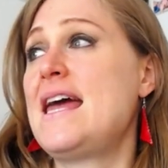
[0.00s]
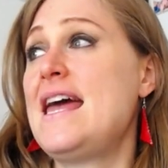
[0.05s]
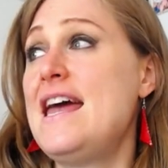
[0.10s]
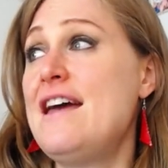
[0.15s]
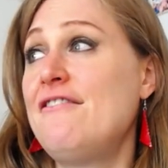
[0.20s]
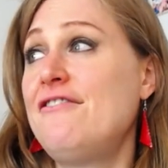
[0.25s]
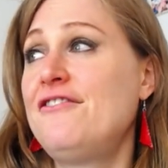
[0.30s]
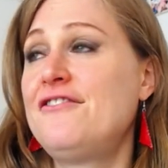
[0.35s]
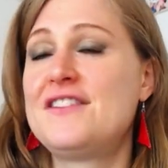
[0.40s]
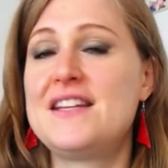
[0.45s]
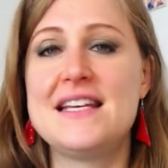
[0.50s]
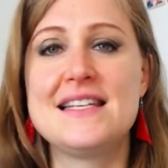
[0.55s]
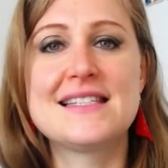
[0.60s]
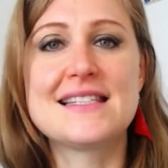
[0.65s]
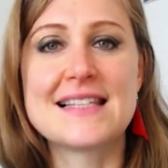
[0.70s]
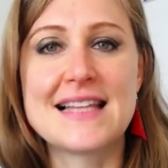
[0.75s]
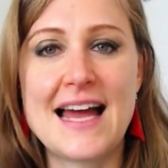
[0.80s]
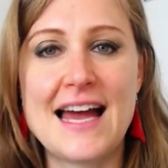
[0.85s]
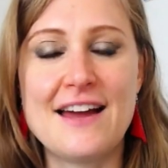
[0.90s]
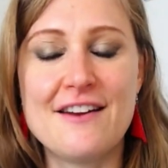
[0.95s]
if
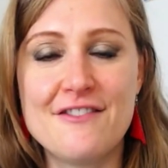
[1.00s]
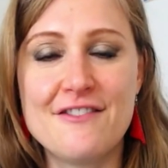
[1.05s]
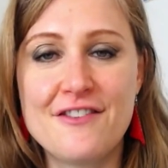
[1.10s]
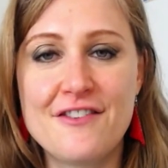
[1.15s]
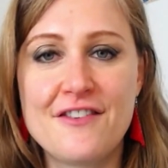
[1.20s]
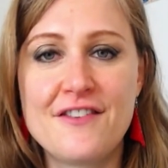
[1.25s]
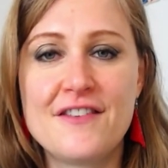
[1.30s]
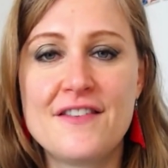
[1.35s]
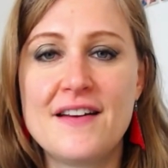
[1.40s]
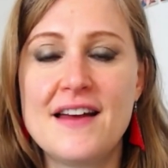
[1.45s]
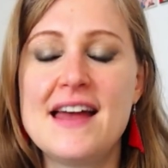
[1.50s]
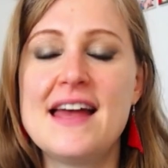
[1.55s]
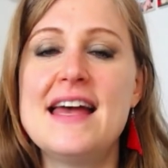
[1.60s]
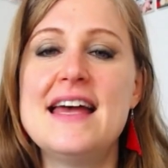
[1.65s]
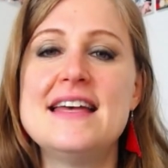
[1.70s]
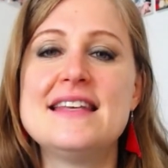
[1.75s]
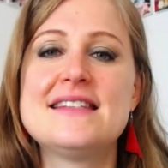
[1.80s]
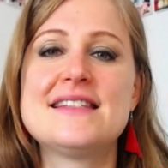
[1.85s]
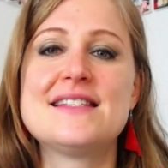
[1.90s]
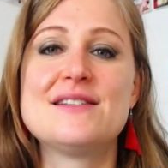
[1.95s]
this life
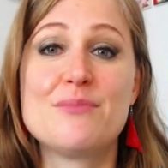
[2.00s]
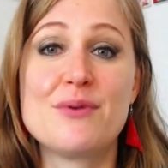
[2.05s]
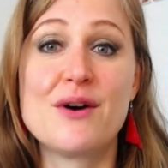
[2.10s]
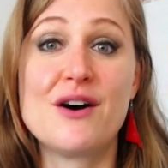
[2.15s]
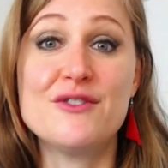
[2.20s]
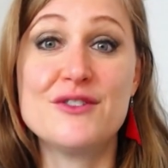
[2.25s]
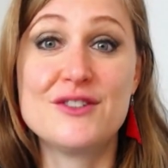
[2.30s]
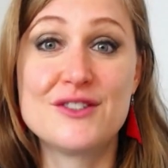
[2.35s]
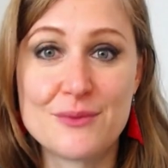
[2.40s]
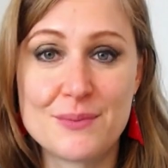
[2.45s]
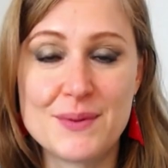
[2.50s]
is supposed